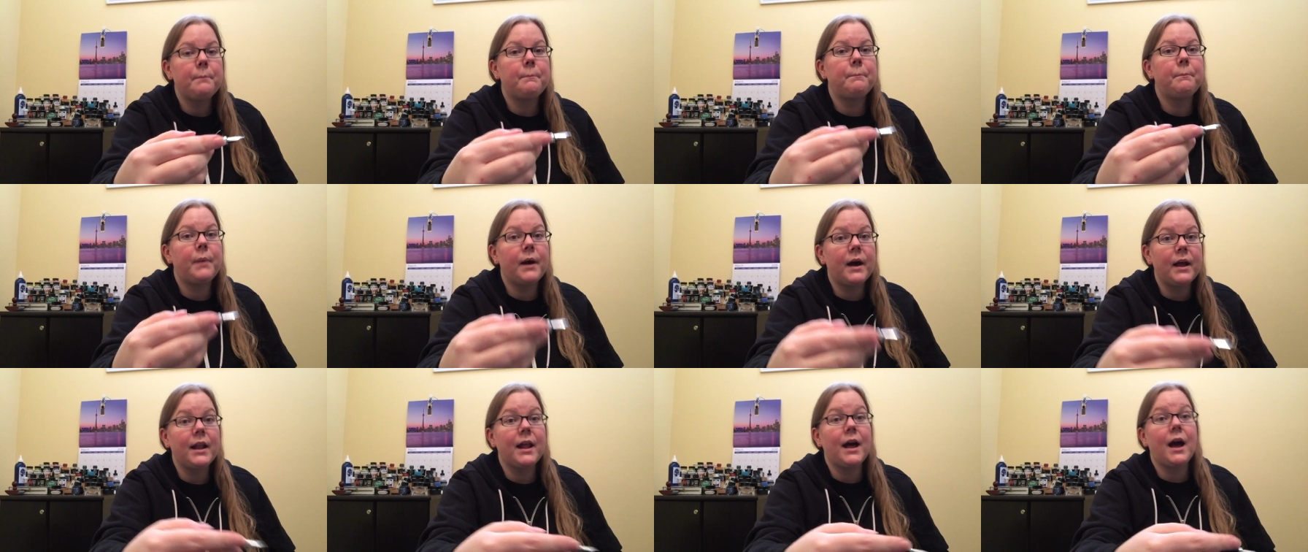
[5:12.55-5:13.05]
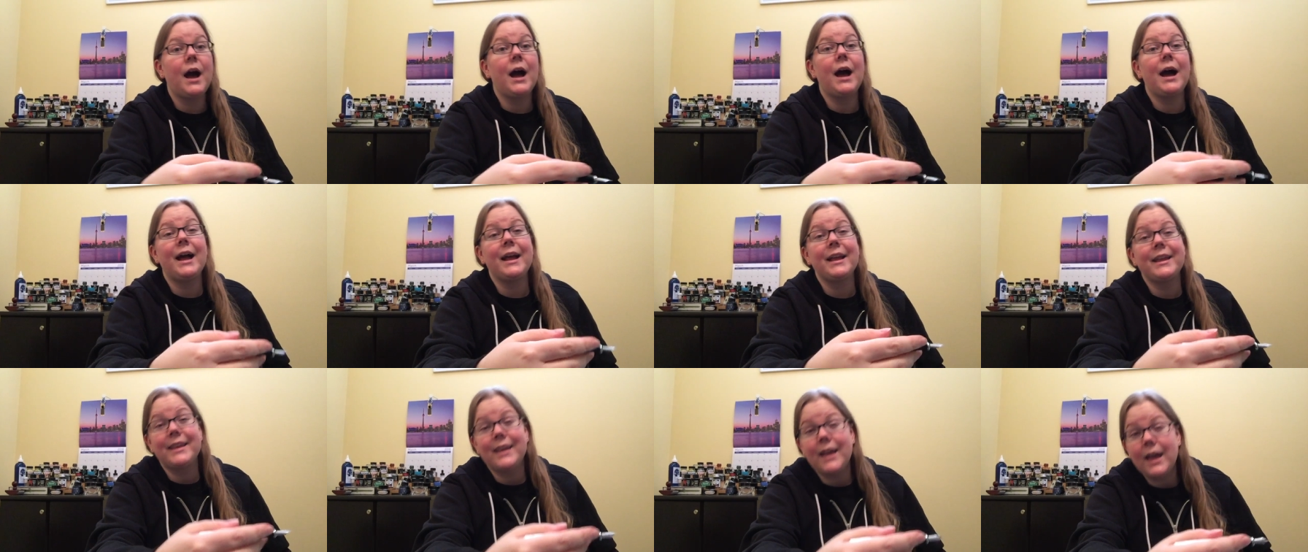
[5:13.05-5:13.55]
but
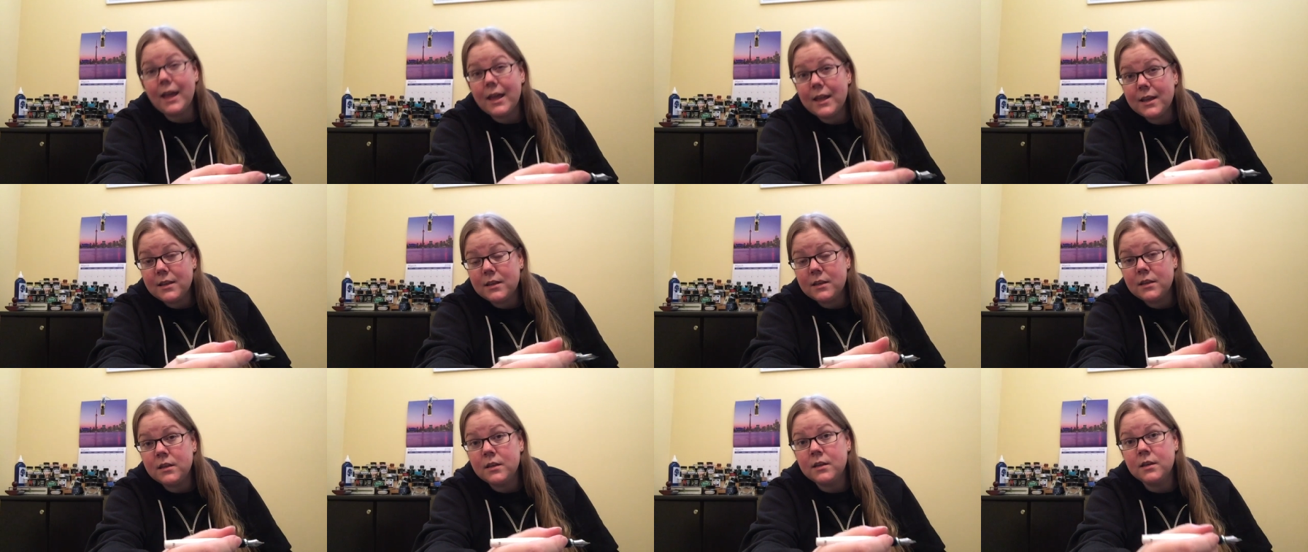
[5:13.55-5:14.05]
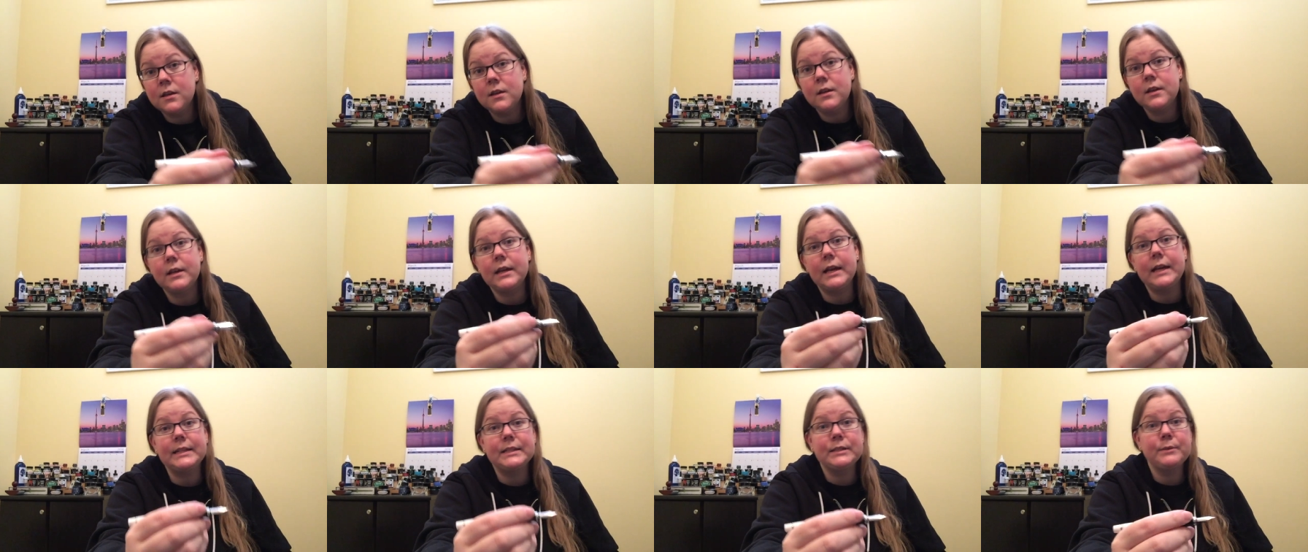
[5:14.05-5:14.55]
again,
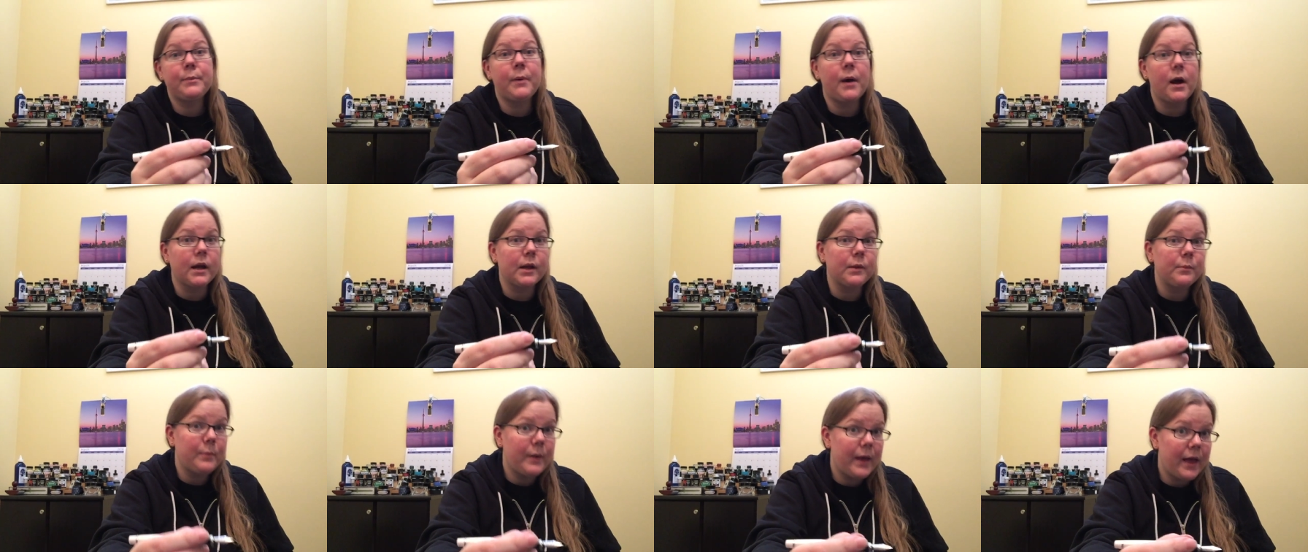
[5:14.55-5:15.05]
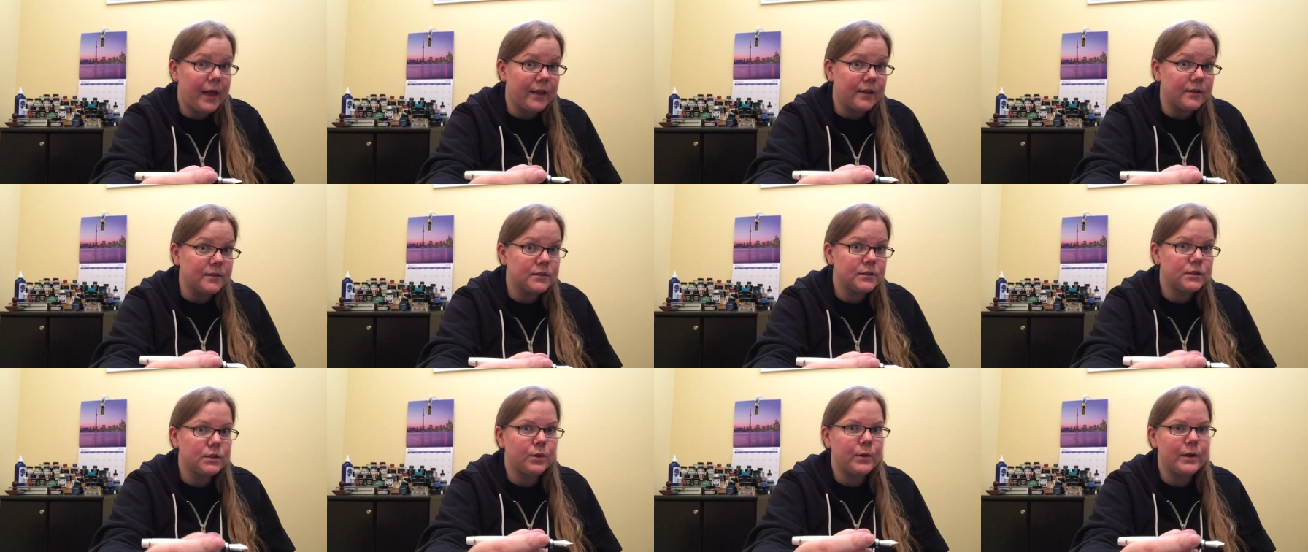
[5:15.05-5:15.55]
it's a pocket pen.
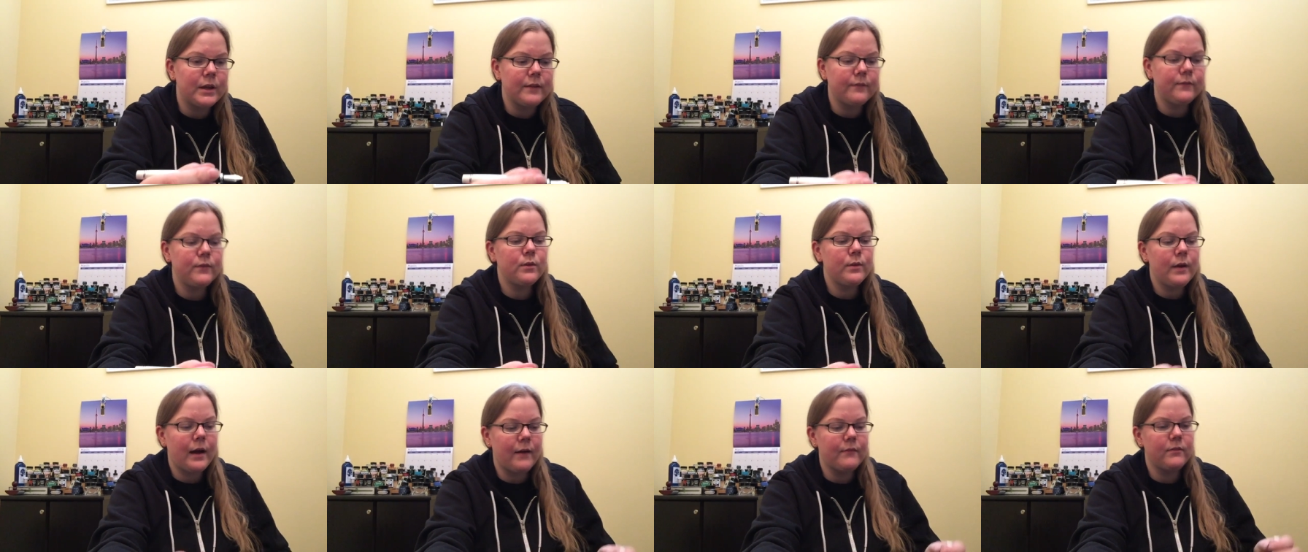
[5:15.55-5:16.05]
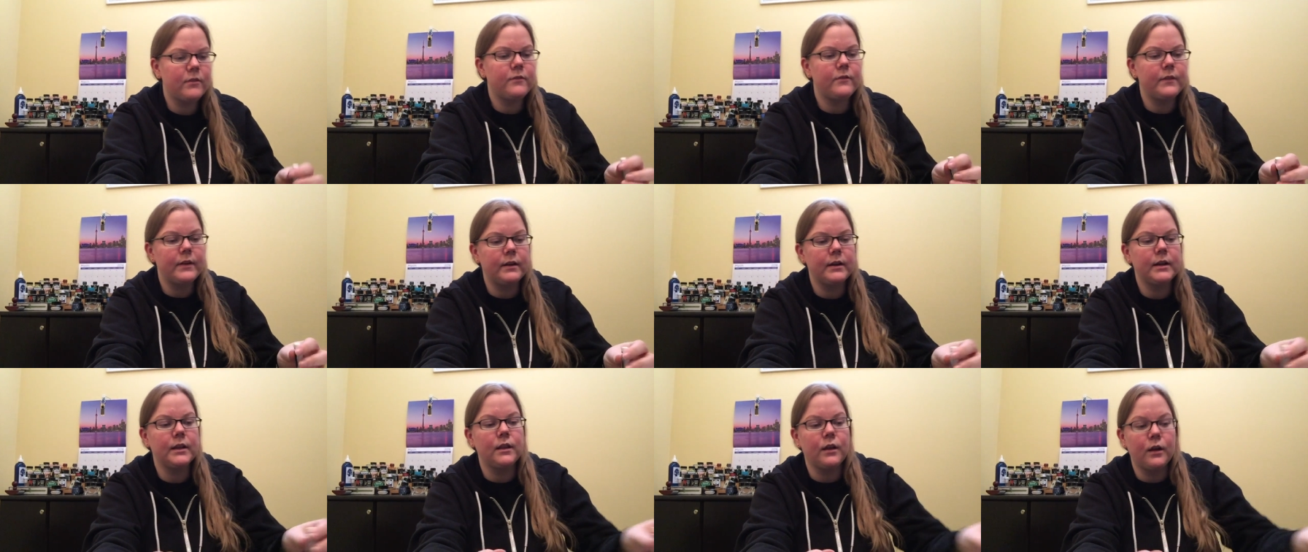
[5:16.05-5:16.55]
So if you have a
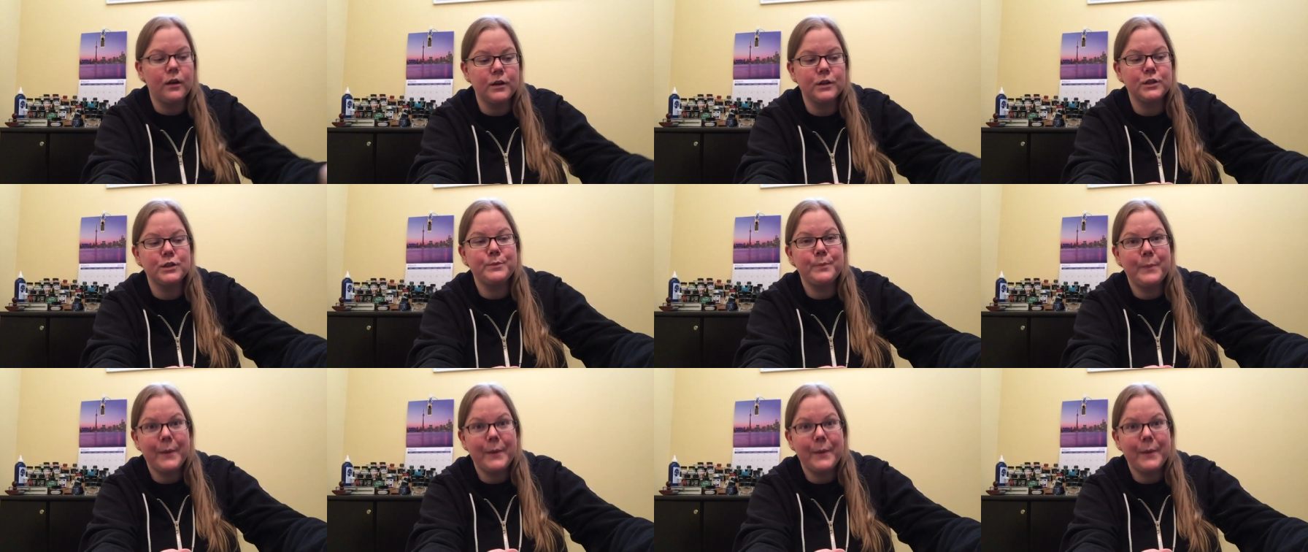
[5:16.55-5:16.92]
very large